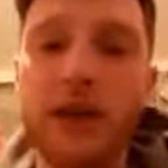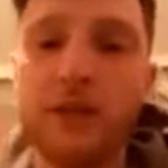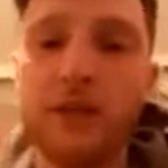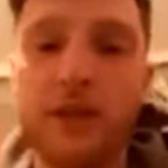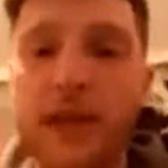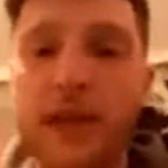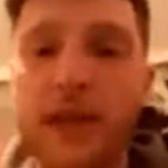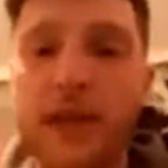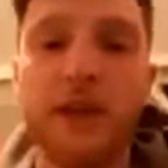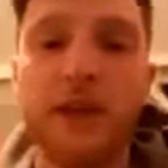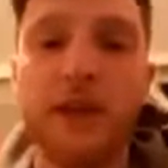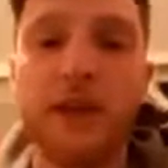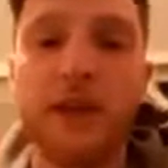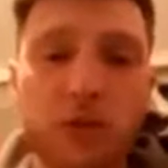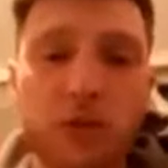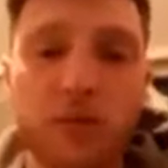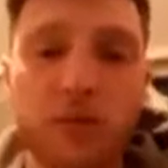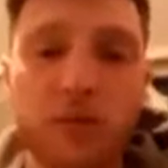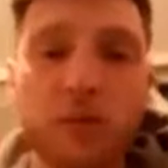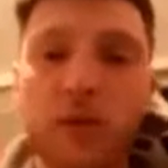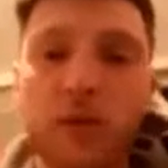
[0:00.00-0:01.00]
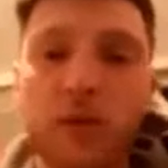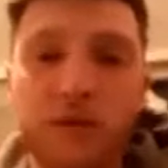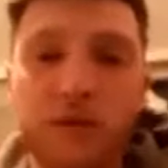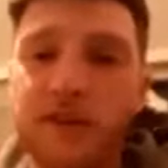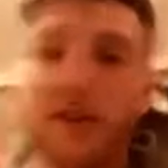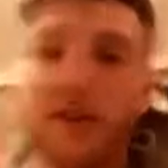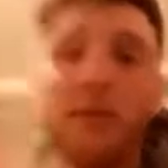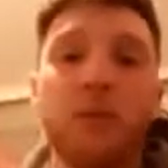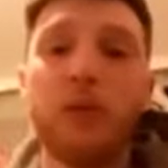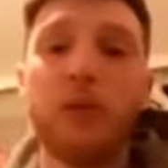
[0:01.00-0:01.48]
get tables, but we don't see
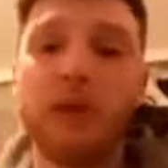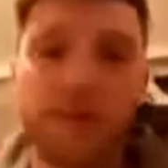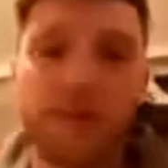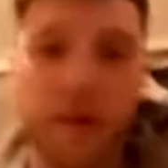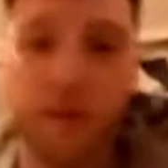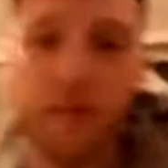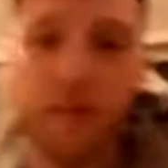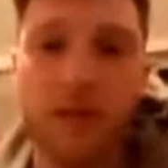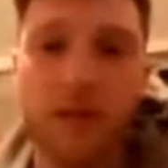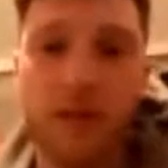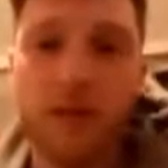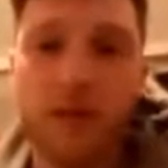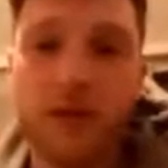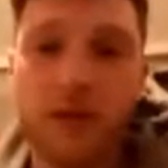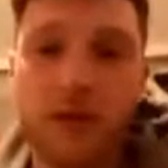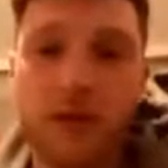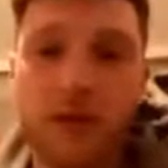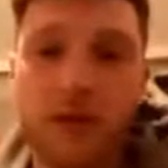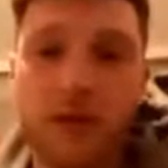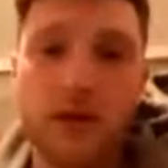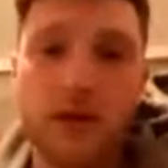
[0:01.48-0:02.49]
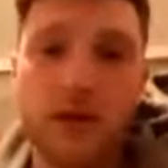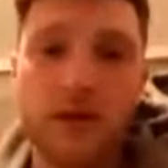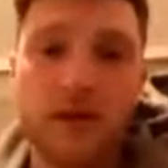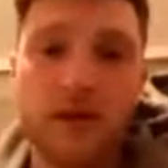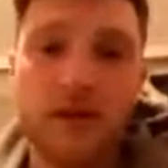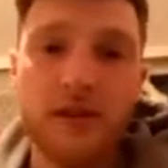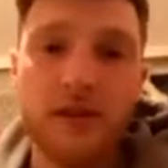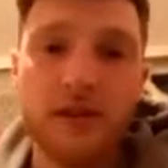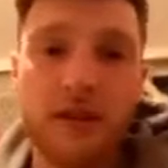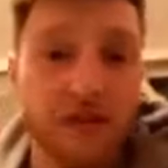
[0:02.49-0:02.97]
the point, fam.
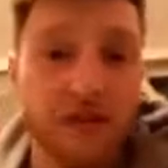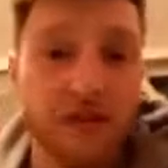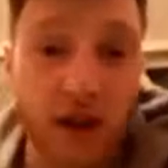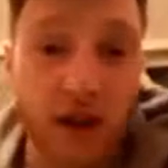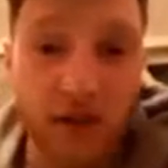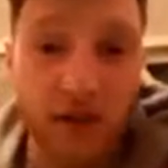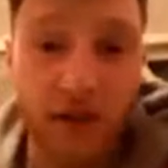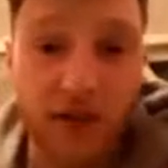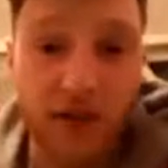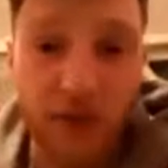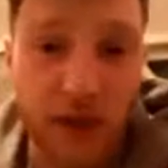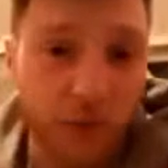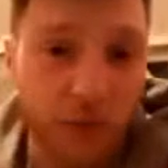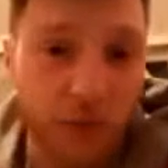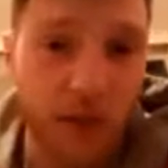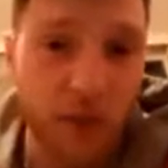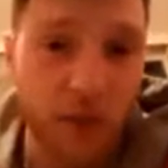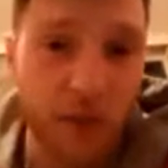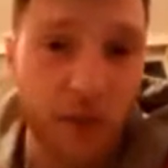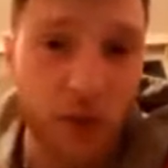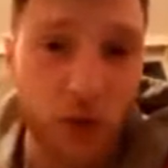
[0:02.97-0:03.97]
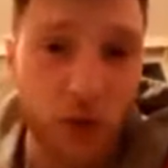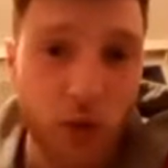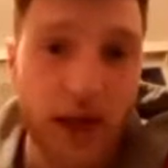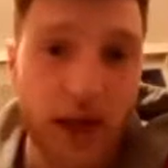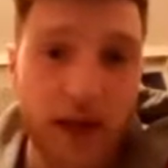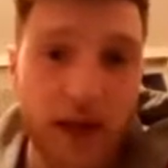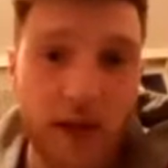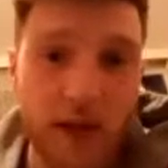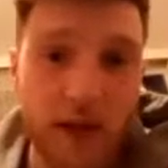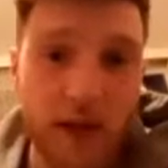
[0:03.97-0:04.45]
Because none of us, every time we do get
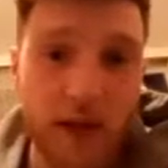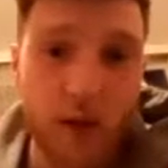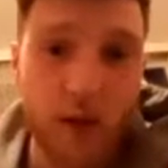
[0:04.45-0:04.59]
a table,